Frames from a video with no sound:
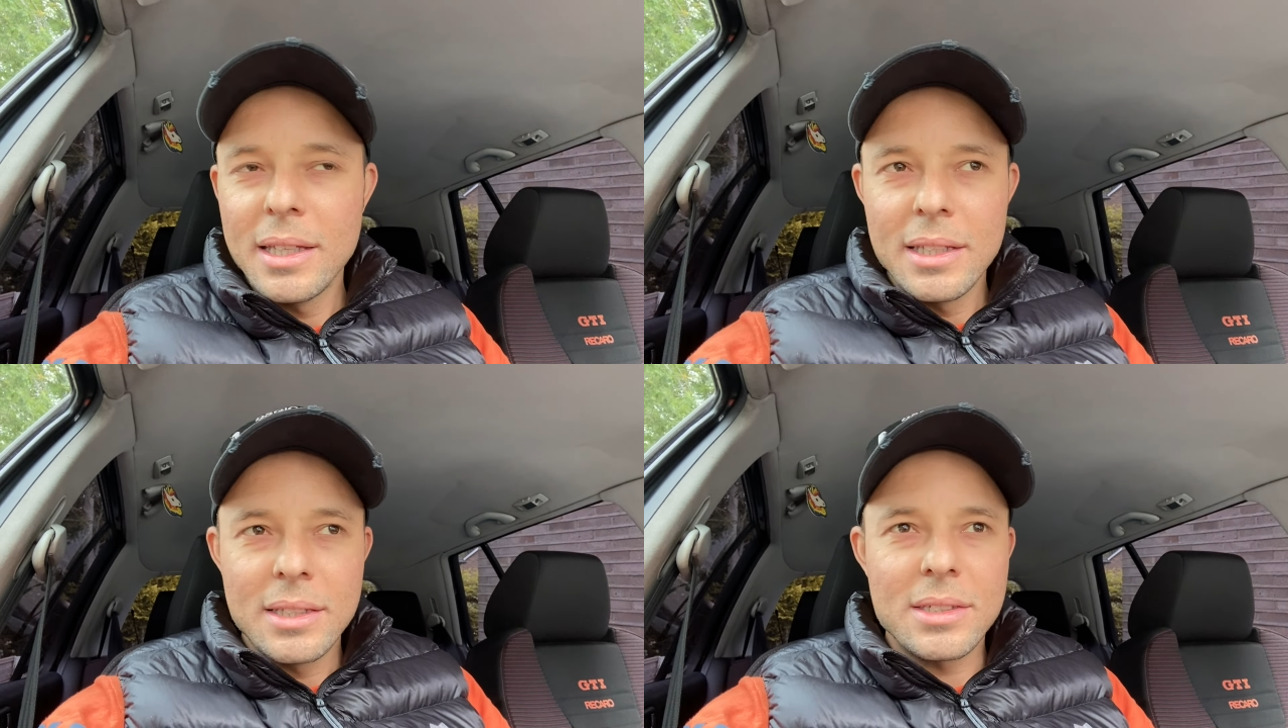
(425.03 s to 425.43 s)

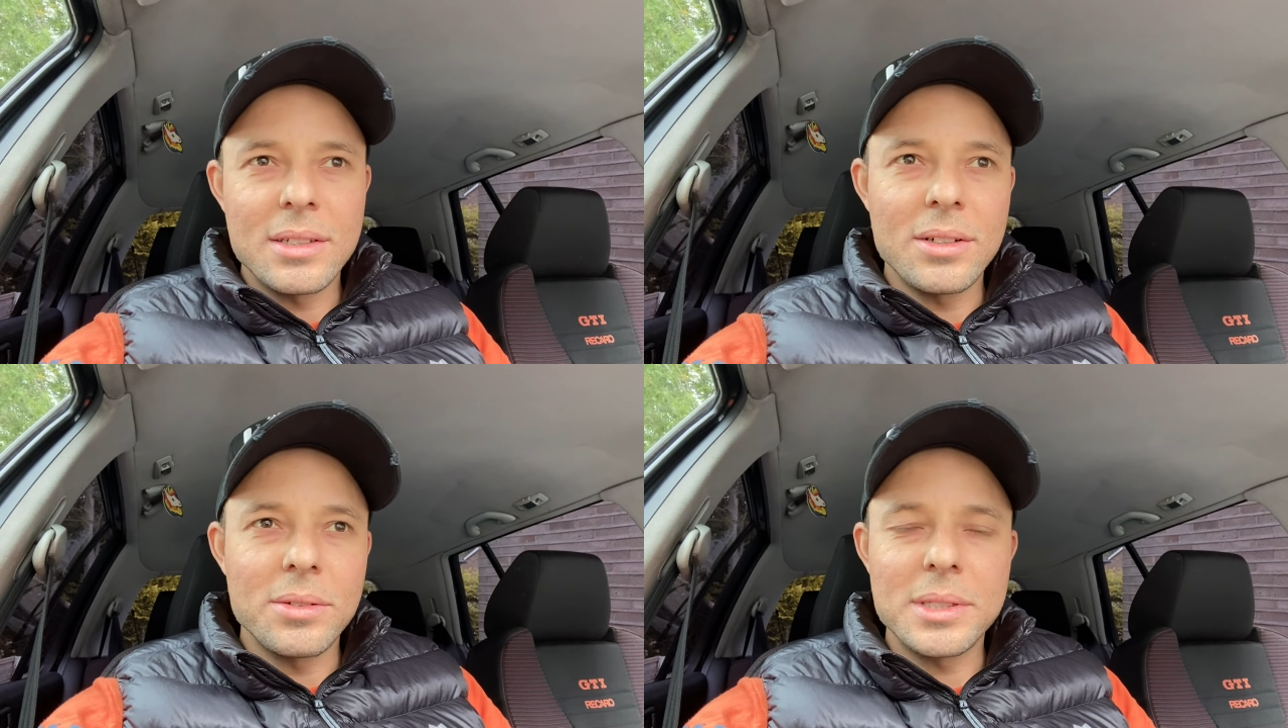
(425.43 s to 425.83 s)

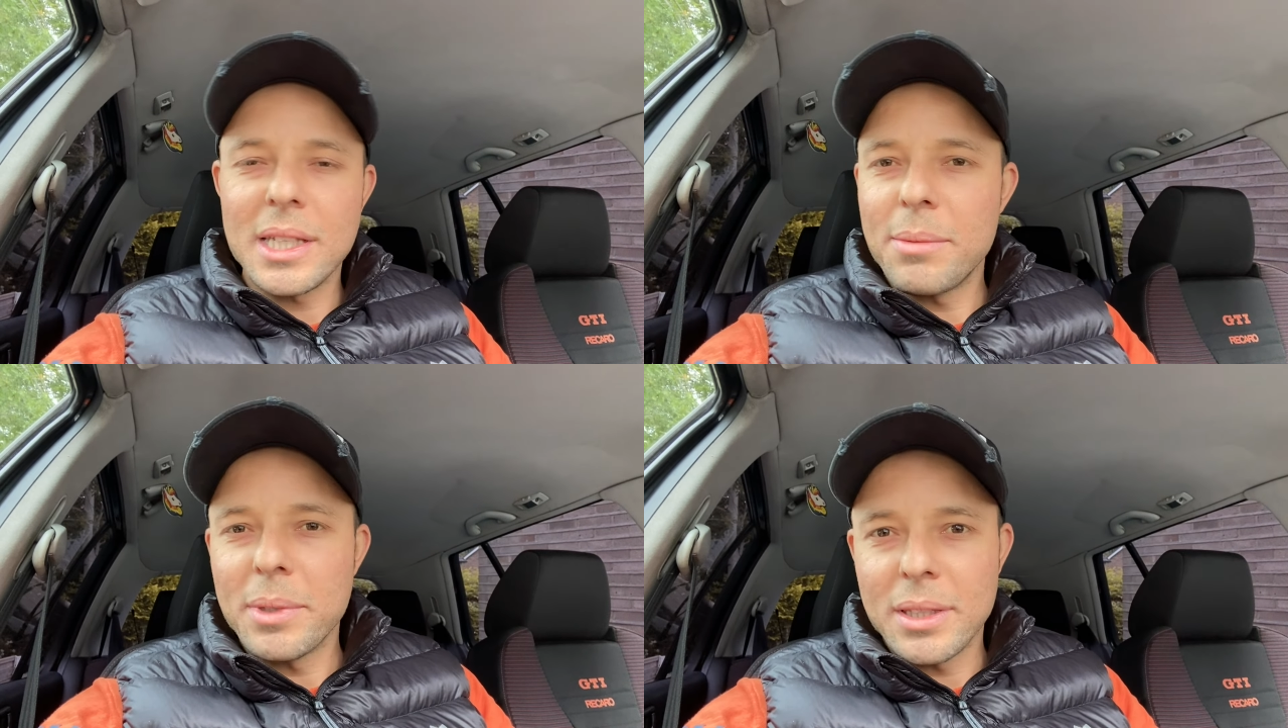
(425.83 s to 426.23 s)
So
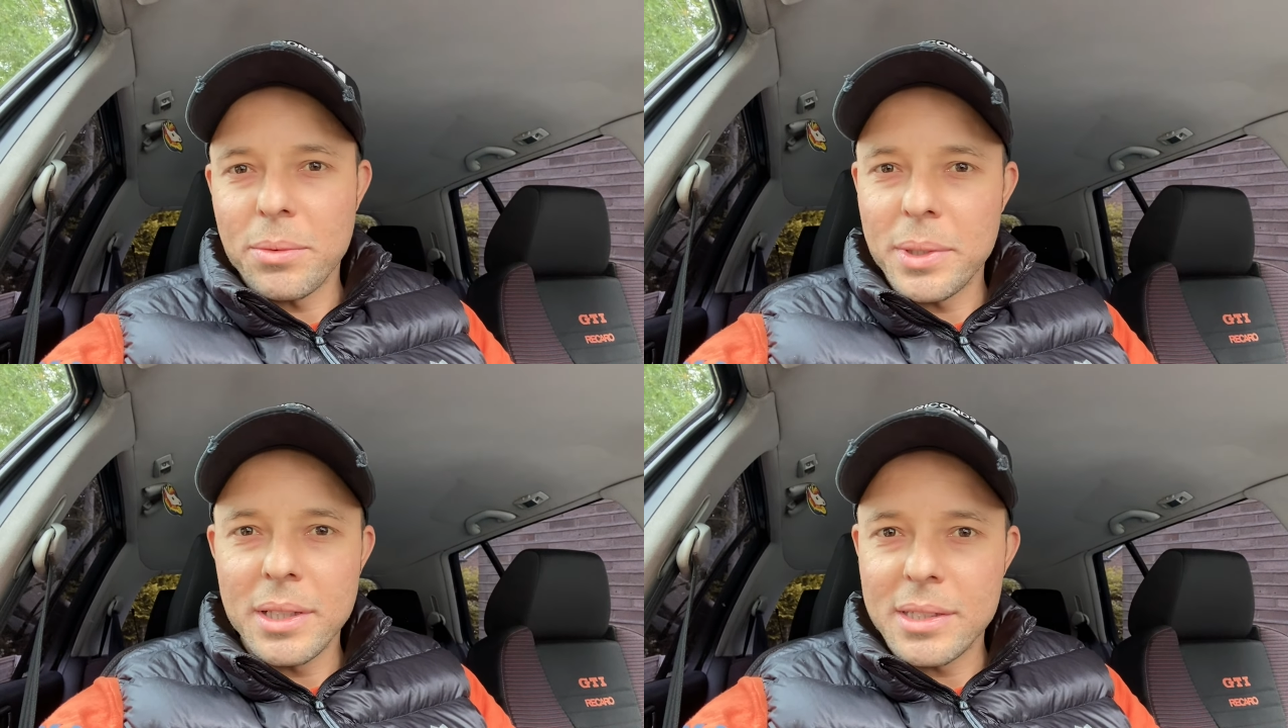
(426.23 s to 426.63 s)
same with the
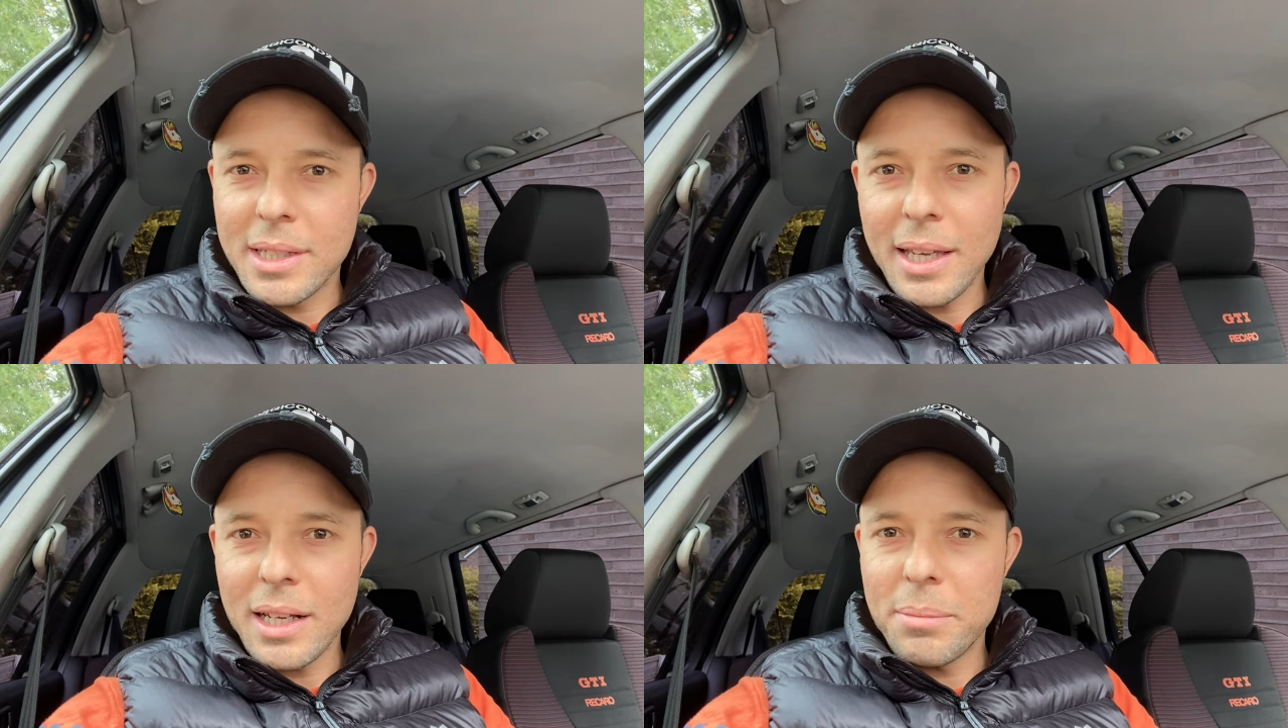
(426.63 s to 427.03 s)
wheels,
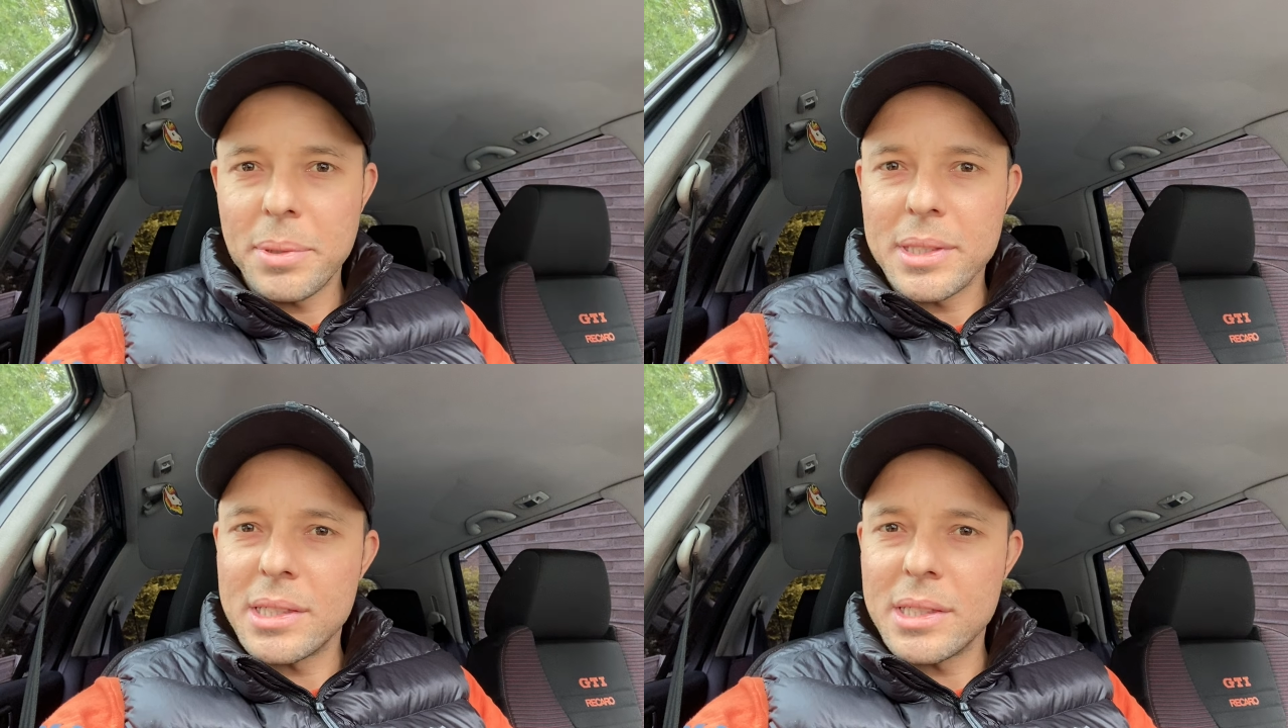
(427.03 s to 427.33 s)
calipers,